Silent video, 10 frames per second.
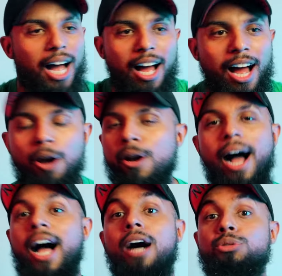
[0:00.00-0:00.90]
I,
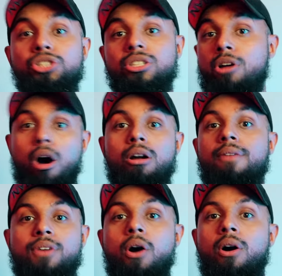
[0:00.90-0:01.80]
I, I was just caught
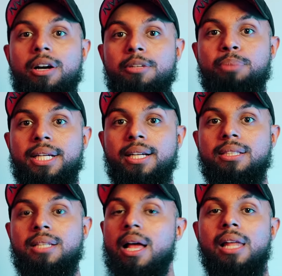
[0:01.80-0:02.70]
off guard
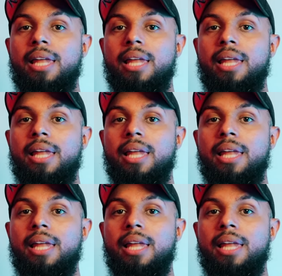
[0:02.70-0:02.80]
because,